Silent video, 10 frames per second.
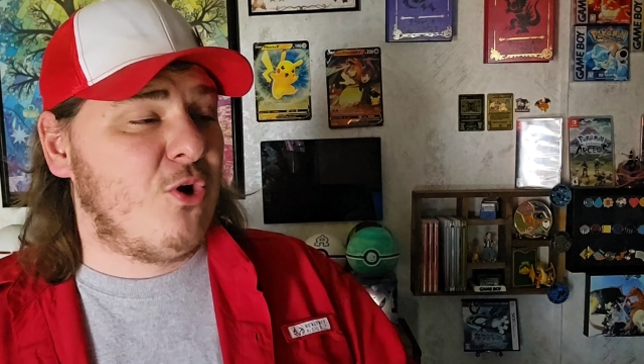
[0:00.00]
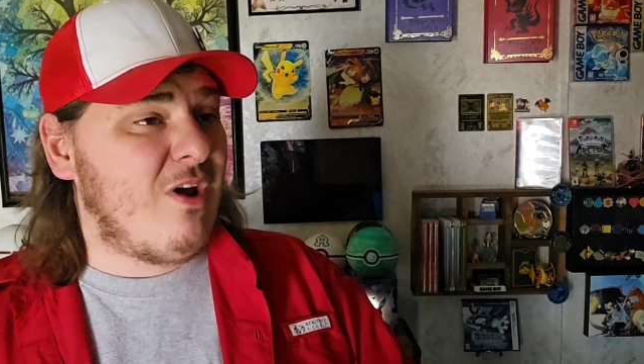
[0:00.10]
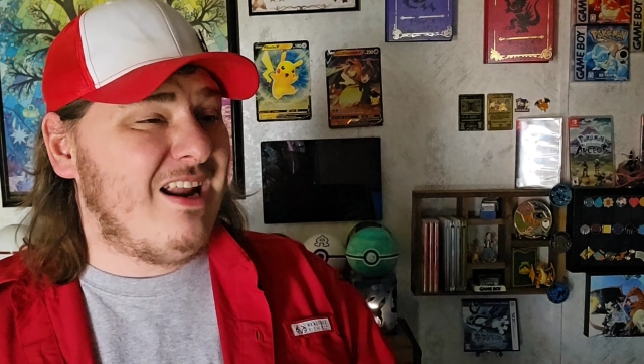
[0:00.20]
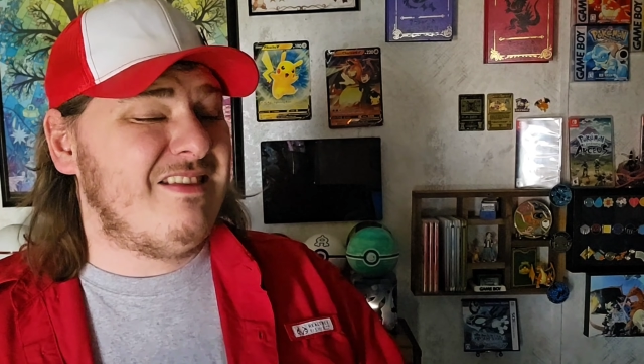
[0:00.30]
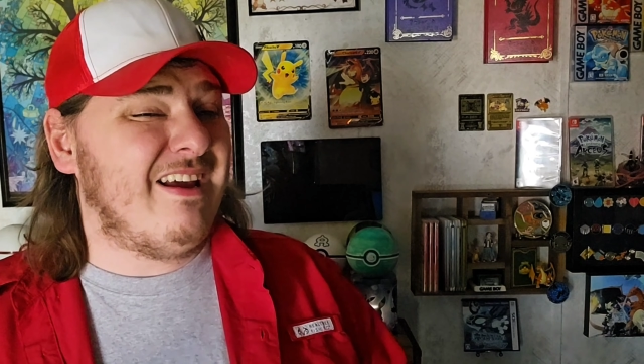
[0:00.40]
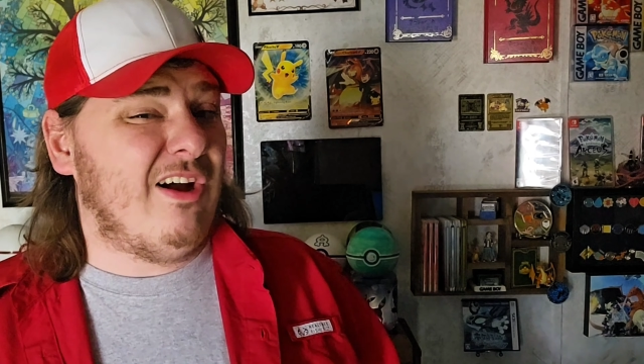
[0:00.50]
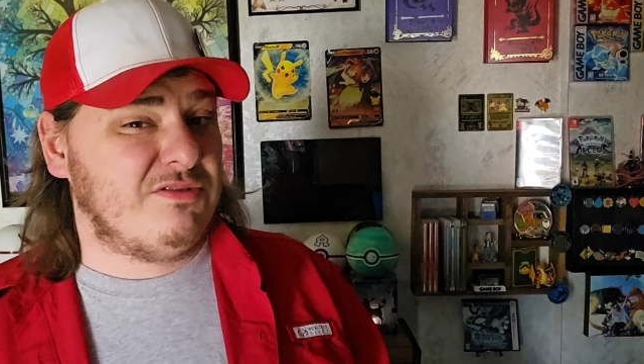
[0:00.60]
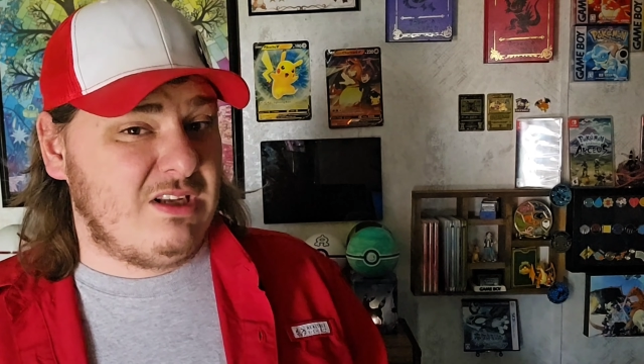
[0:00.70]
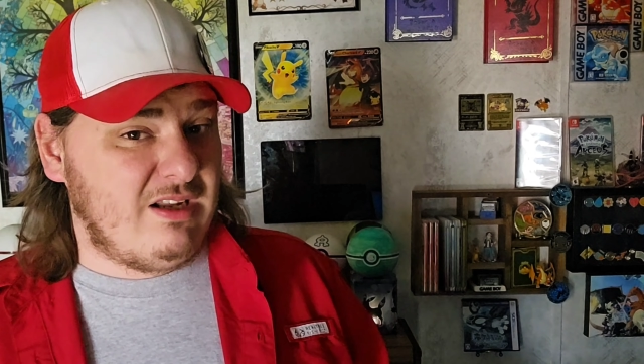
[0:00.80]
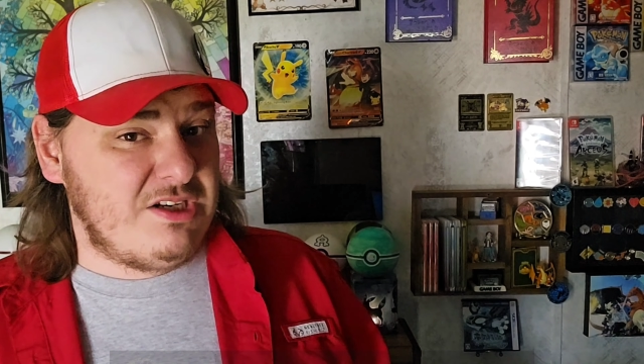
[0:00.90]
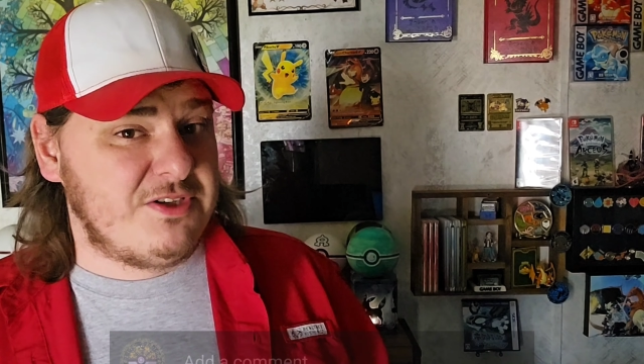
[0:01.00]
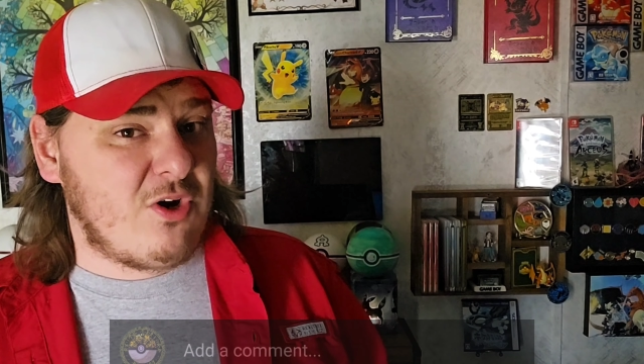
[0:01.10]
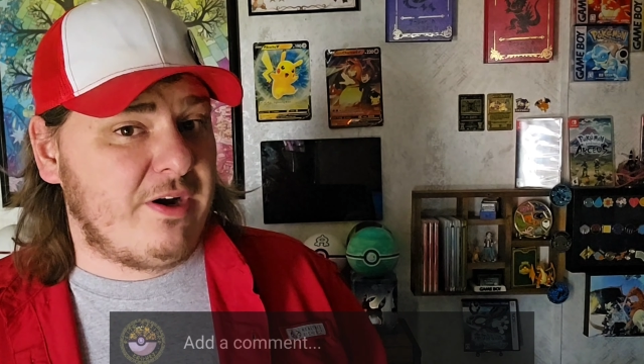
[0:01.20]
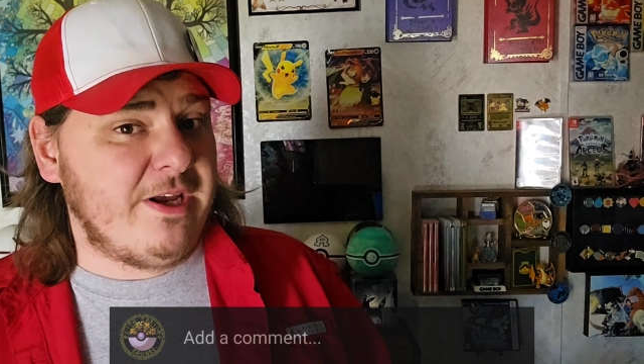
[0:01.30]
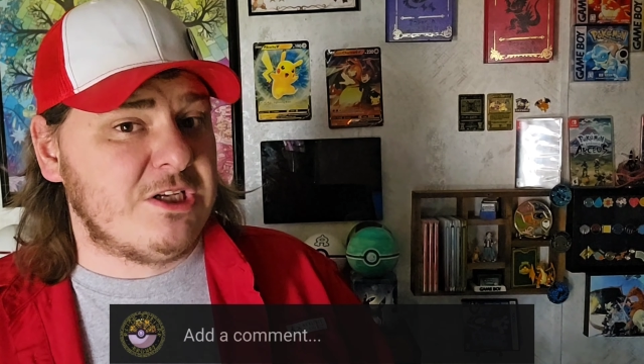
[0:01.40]
or anything else in Legends
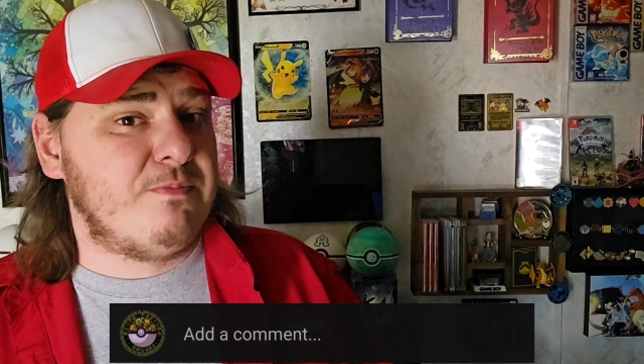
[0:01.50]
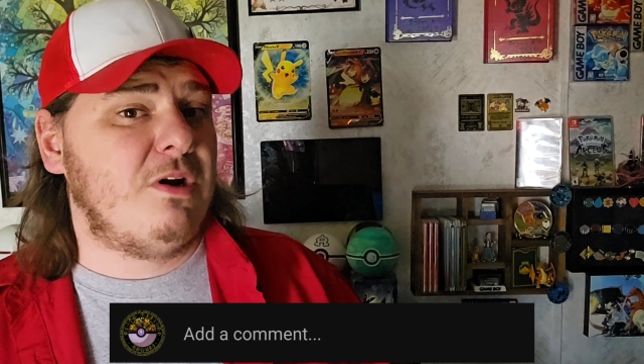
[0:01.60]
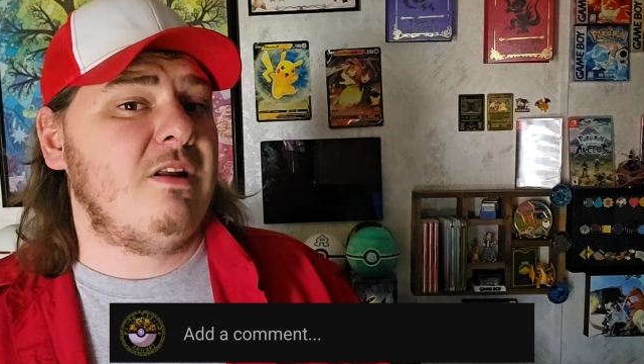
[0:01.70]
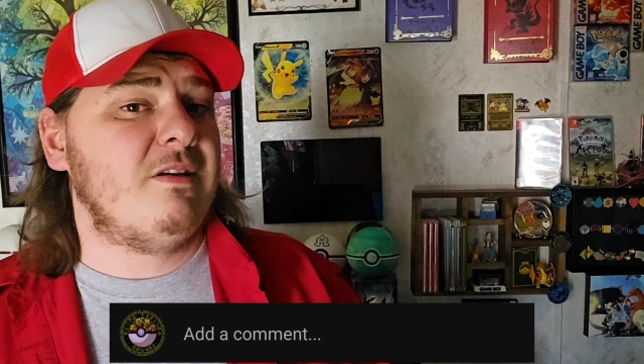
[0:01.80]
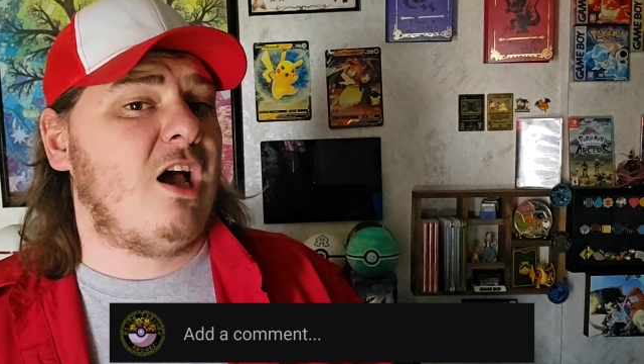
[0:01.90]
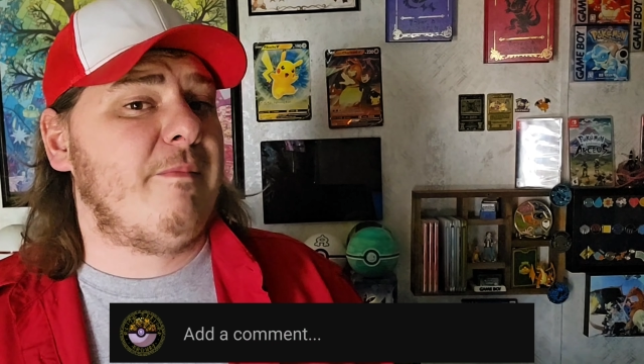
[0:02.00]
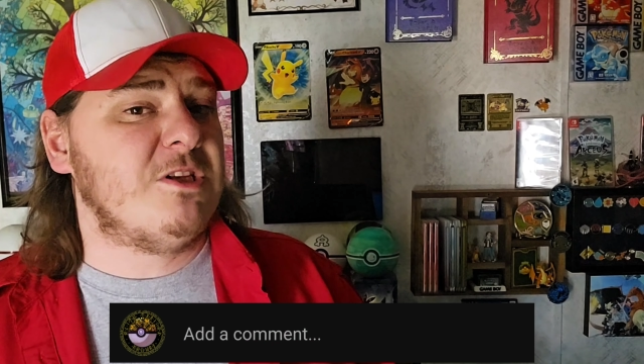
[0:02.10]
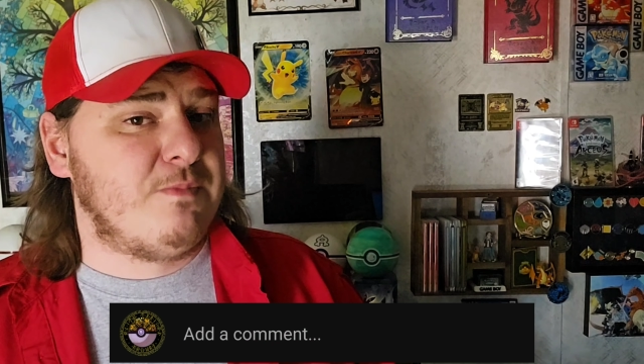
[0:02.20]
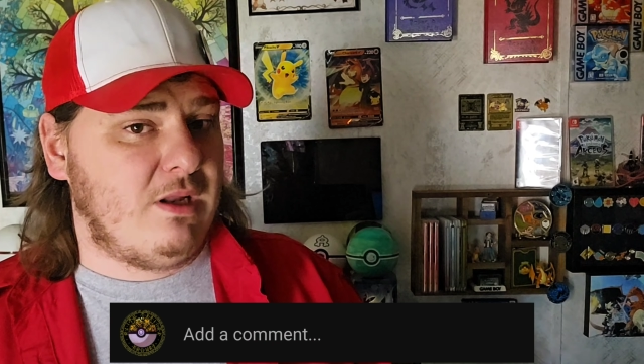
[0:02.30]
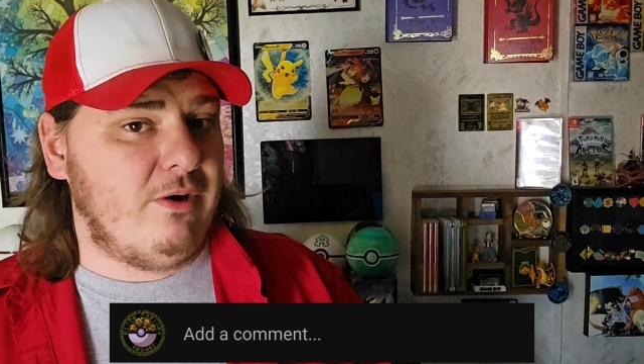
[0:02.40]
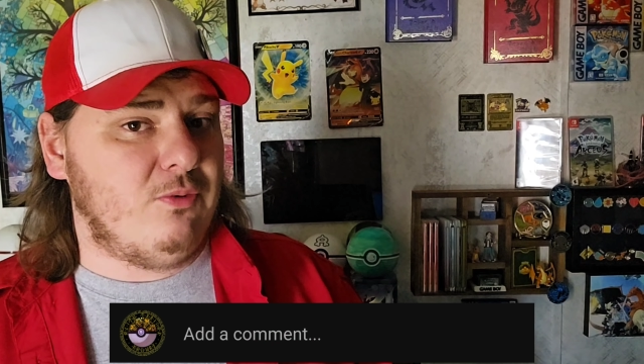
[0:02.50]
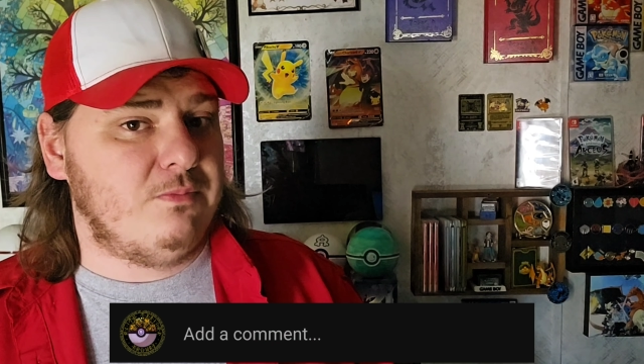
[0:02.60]
Arceus, put it in the comments below.